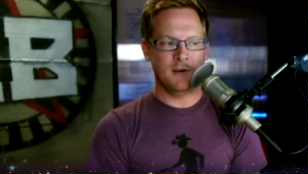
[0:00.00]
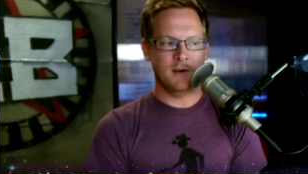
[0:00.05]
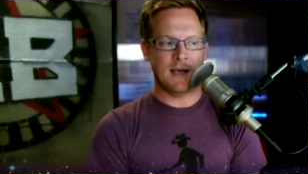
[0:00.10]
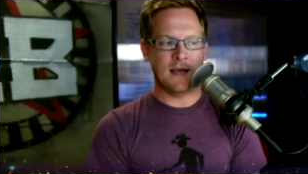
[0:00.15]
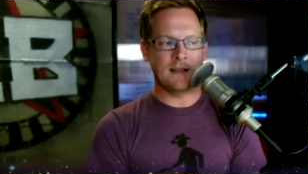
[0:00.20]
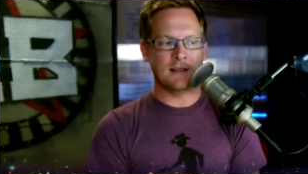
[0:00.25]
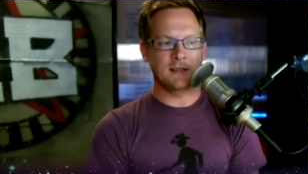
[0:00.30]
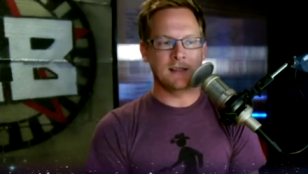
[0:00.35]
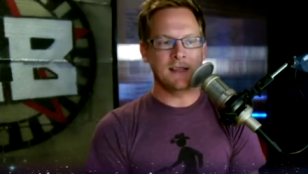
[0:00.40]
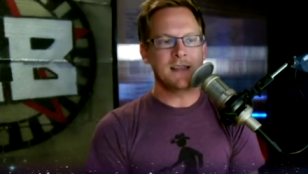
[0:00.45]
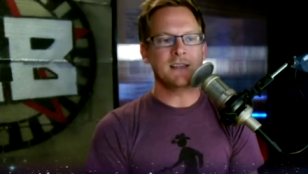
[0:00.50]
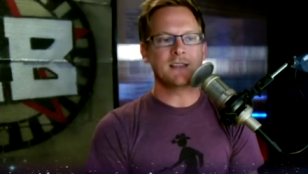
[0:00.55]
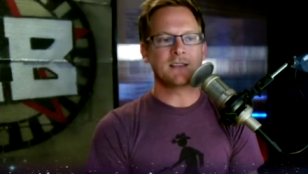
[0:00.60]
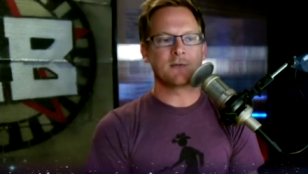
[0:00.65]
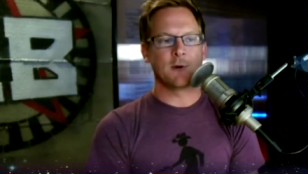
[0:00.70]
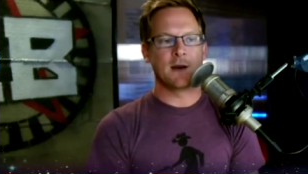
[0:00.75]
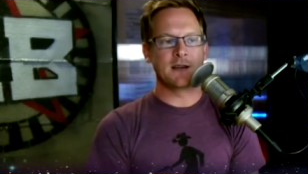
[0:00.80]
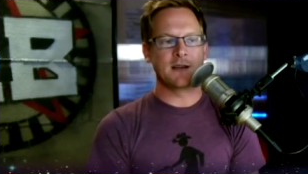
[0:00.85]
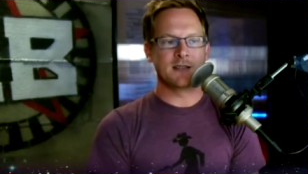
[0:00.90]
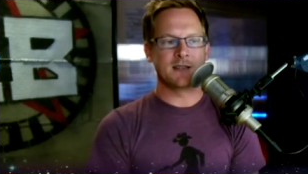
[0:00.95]
at
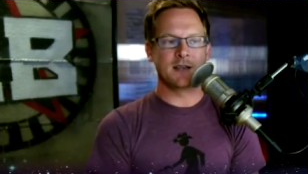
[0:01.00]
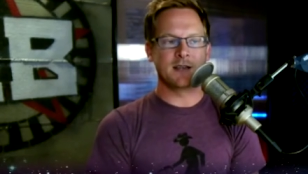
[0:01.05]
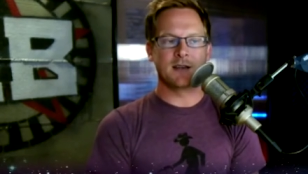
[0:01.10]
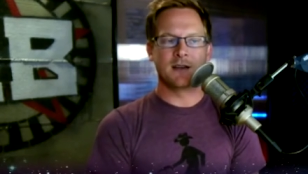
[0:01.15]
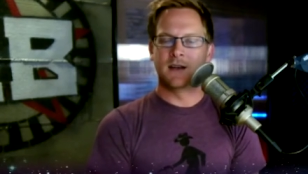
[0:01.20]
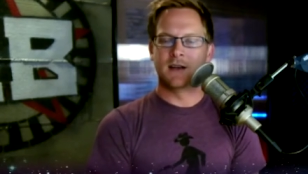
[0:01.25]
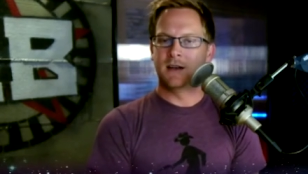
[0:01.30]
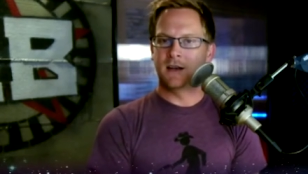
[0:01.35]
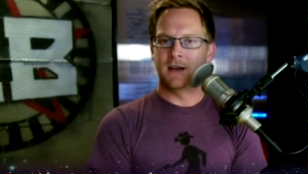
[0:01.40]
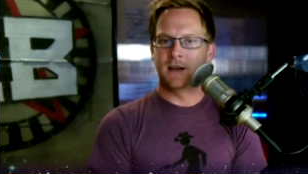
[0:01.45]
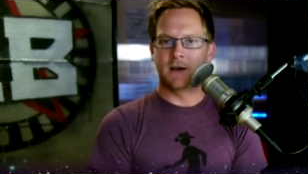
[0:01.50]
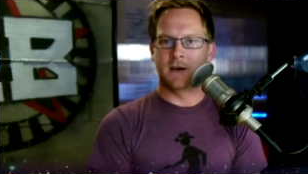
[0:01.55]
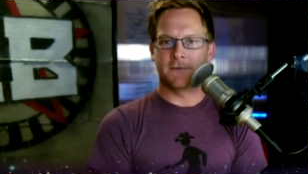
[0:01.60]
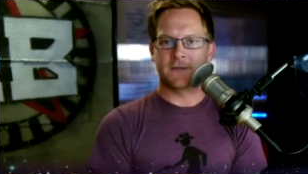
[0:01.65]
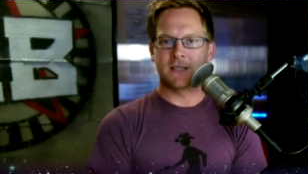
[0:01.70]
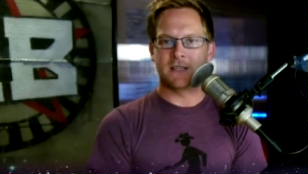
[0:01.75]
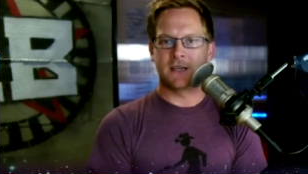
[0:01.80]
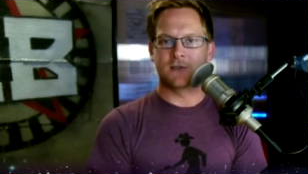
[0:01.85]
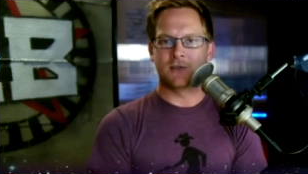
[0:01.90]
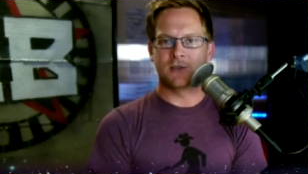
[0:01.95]
least raising enough
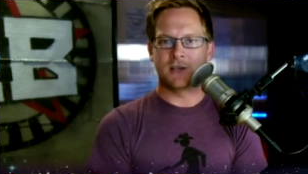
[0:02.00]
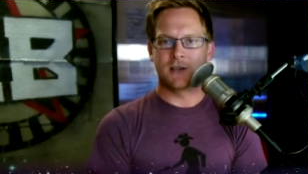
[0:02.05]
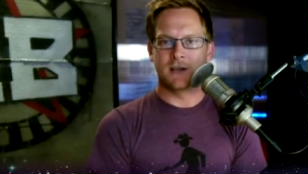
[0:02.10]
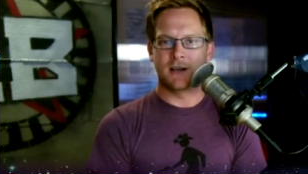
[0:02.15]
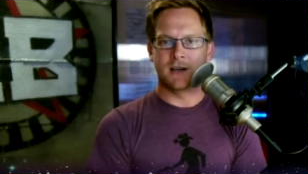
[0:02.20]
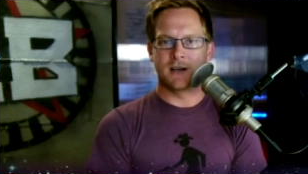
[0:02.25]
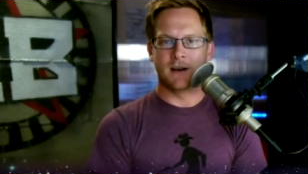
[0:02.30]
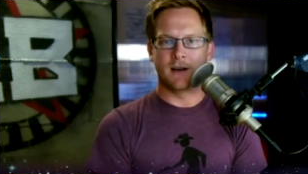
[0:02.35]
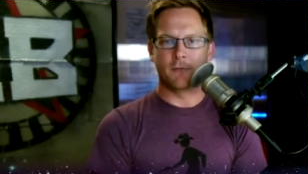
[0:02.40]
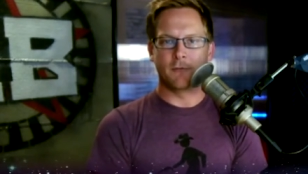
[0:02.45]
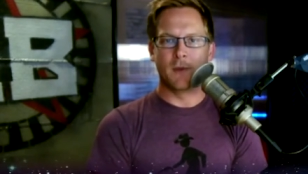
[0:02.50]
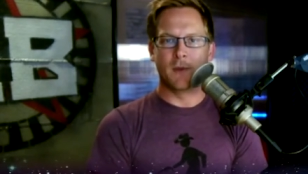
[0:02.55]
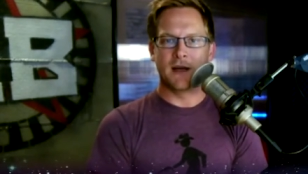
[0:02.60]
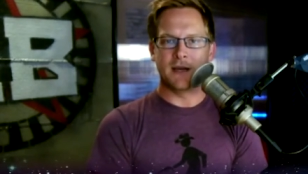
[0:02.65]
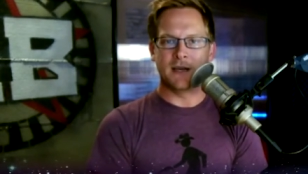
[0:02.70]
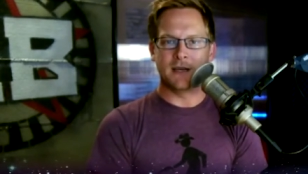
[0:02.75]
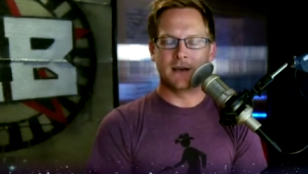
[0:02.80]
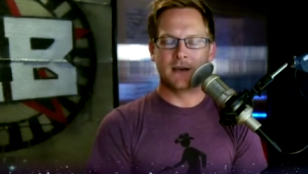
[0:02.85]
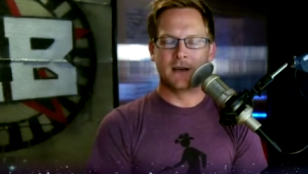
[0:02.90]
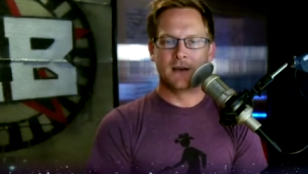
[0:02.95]
attention and enough
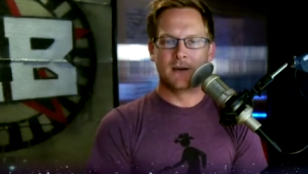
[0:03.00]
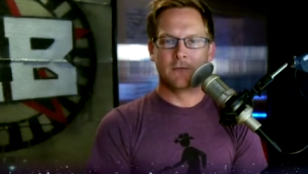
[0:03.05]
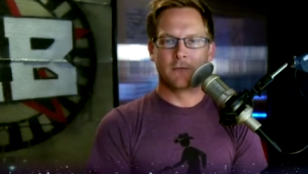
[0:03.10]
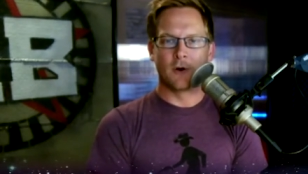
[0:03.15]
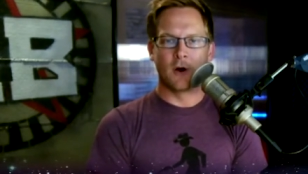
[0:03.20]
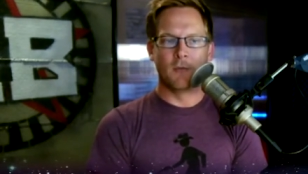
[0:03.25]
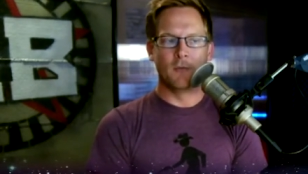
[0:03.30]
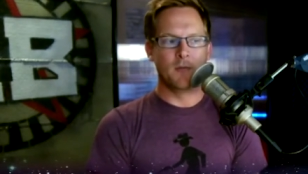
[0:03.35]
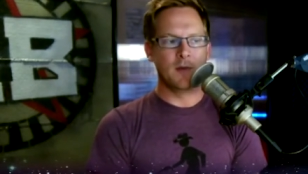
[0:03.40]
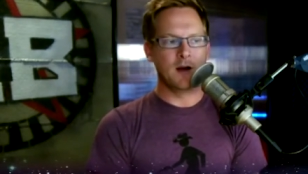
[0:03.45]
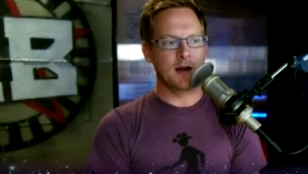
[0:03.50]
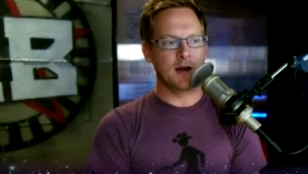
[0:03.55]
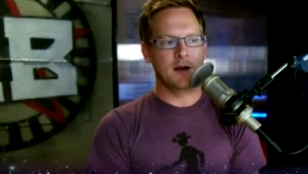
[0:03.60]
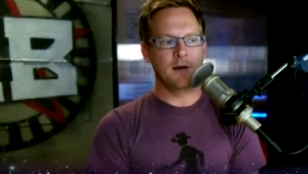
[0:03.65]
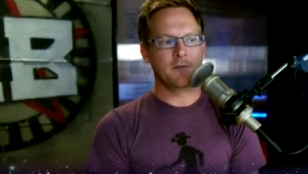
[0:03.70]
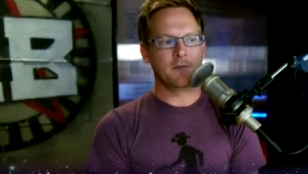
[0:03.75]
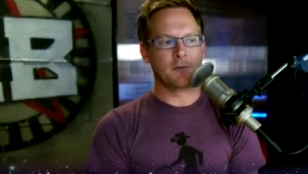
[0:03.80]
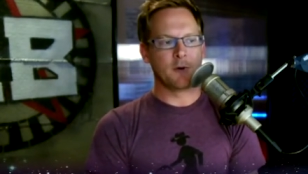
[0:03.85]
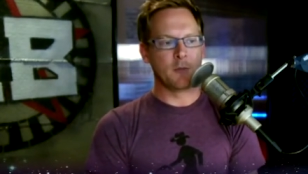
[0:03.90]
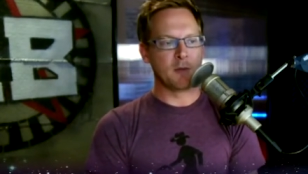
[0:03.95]
money from
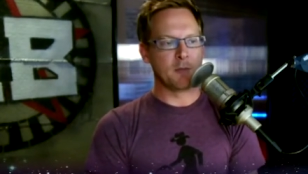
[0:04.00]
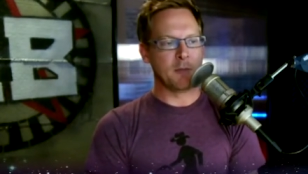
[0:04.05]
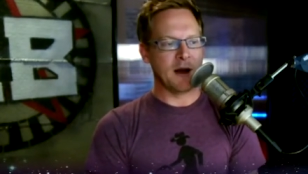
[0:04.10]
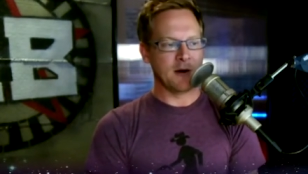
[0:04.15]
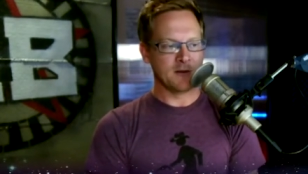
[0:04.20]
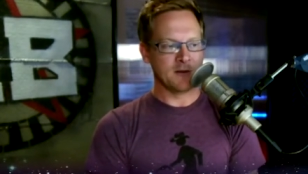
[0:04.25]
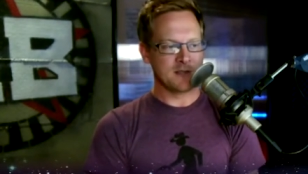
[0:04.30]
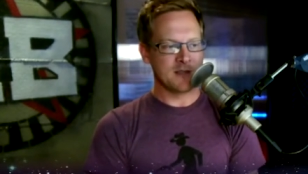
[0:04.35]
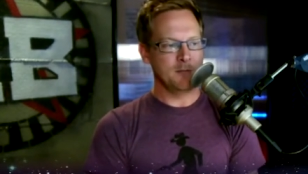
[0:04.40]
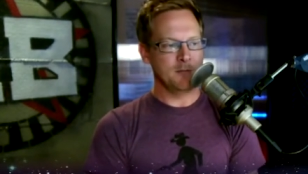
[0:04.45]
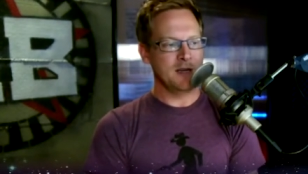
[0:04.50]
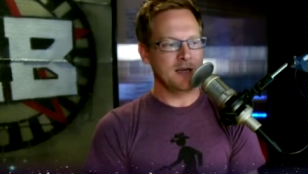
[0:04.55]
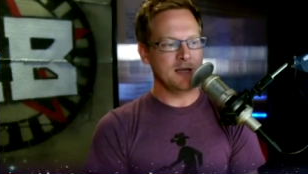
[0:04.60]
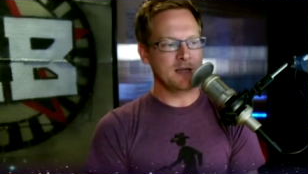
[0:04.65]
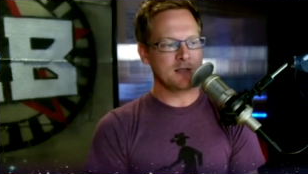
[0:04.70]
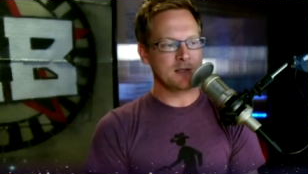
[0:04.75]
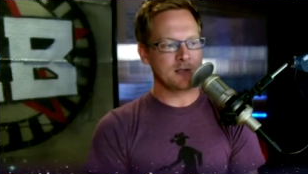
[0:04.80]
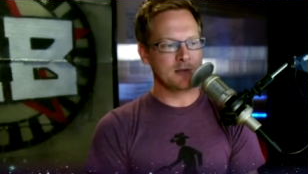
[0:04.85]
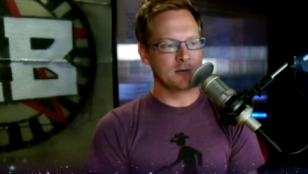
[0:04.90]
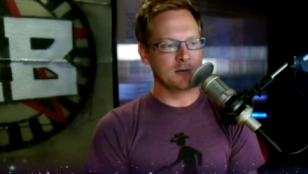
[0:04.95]
uh, from the powers that
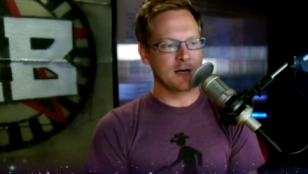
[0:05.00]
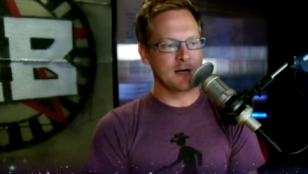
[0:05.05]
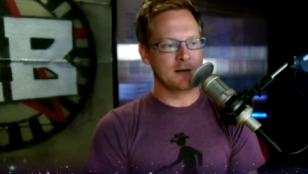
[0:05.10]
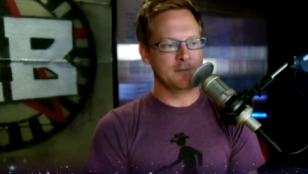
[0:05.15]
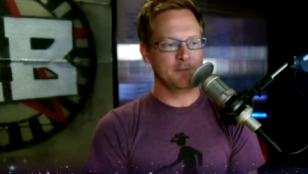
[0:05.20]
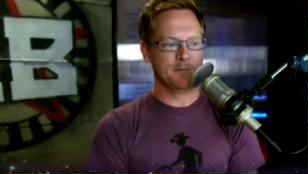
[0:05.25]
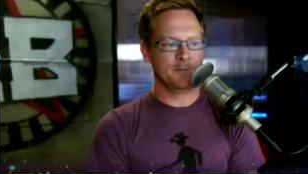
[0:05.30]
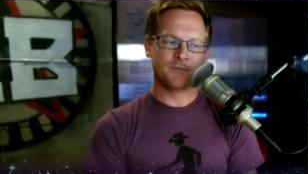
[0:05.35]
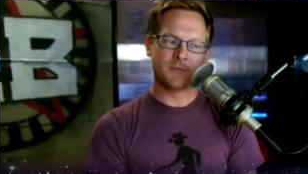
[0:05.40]
be to Uh,